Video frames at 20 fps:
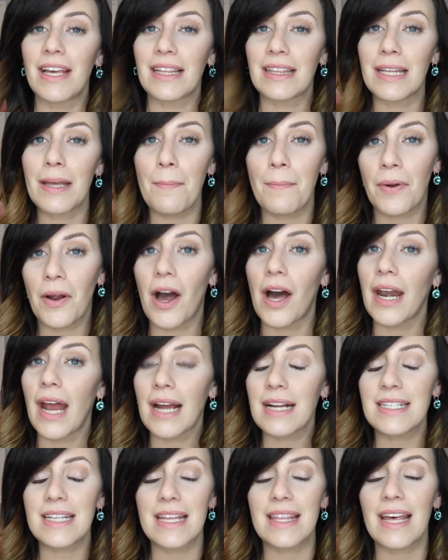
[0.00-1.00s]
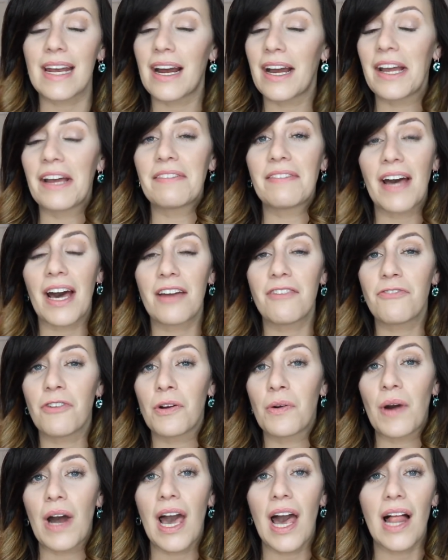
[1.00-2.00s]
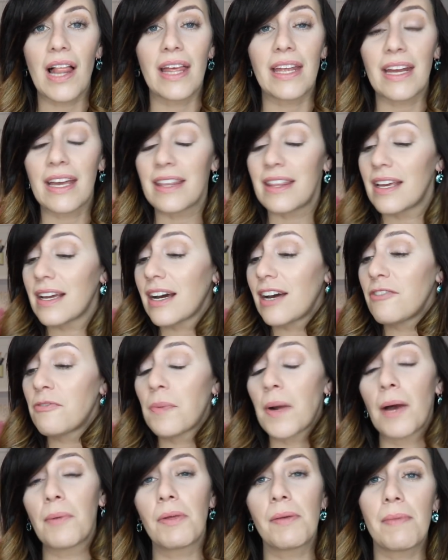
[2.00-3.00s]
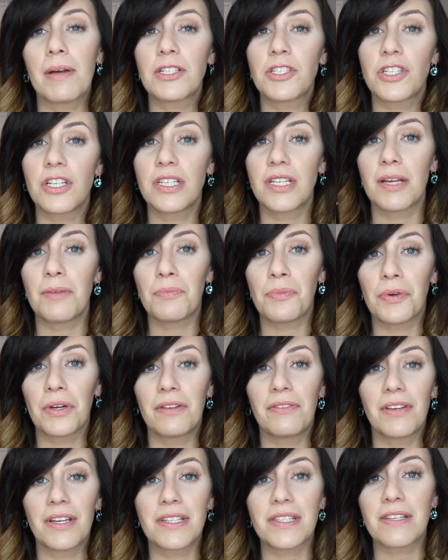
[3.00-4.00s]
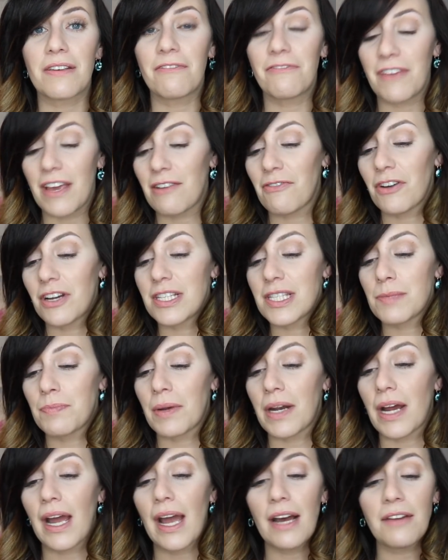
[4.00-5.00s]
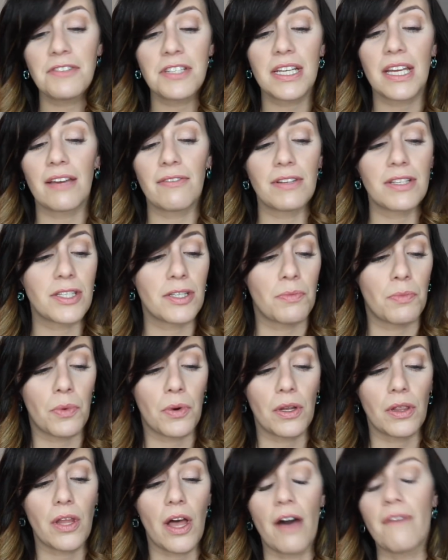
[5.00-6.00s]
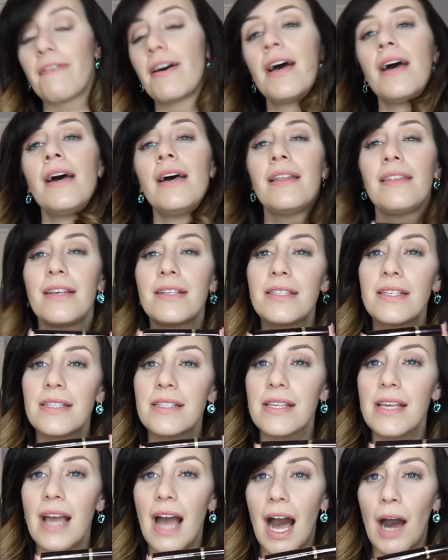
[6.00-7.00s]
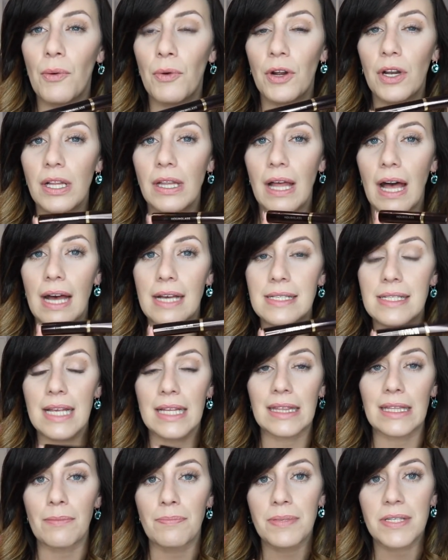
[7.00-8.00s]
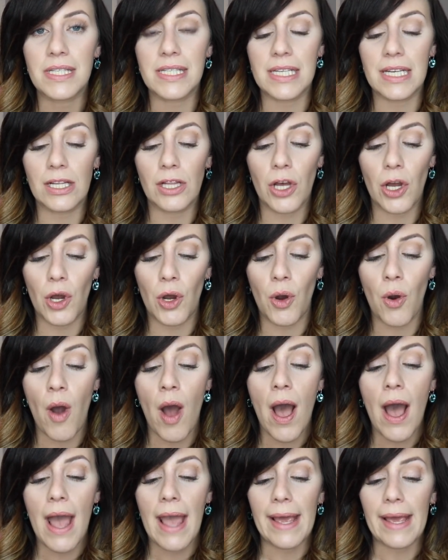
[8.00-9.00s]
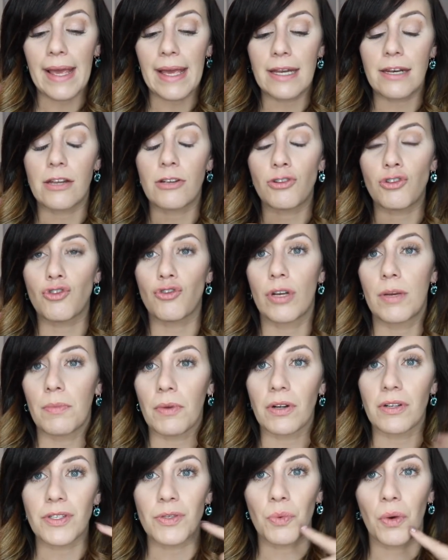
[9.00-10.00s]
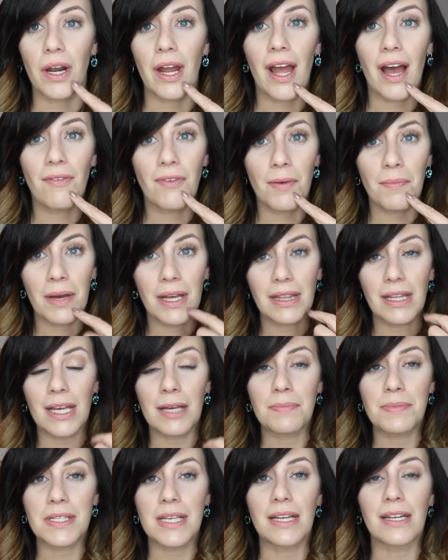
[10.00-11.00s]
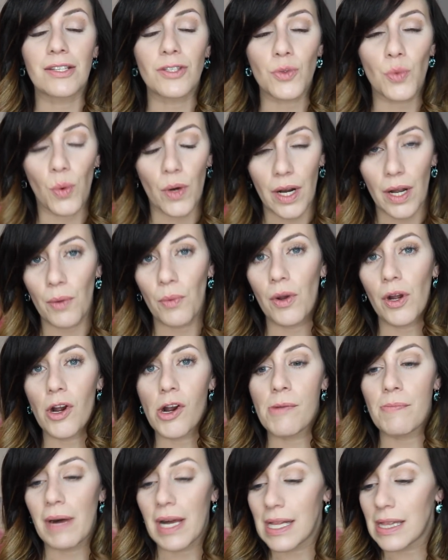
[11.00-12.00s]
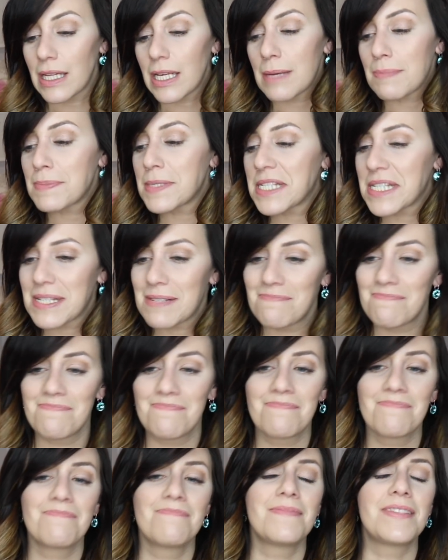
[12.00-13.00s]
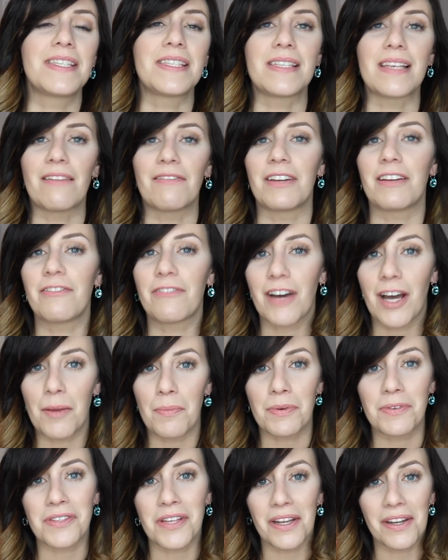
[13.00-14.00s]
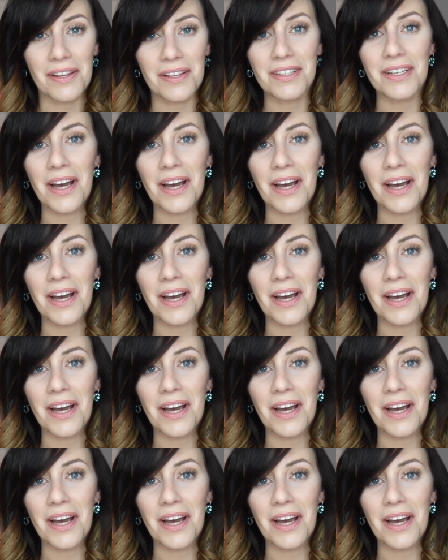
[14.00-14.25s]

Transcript: a lip product that I have had for a while, and I think I've probably mentioned in previous favorites, but I have to give it some more love. This is the Hourglass Lip Stilo in Dreamer. It's what I have on my lips, and it's what I wear on my lips 75% of the